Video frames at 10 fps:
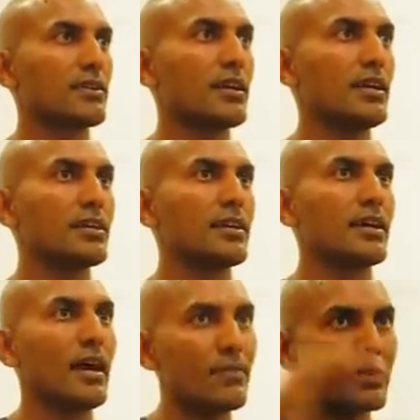Correct?
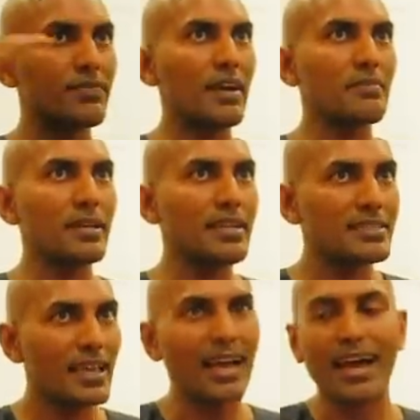And after 5
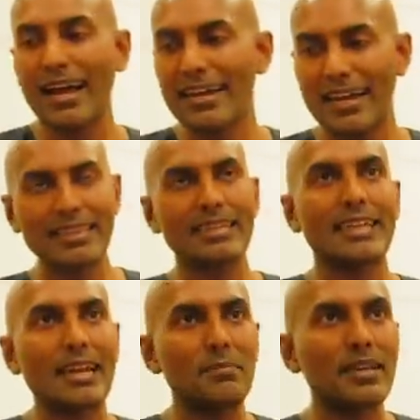minutes, another
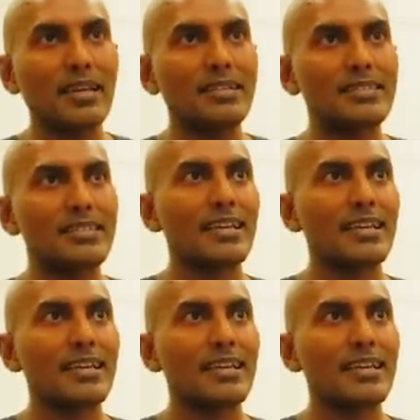10 minutes,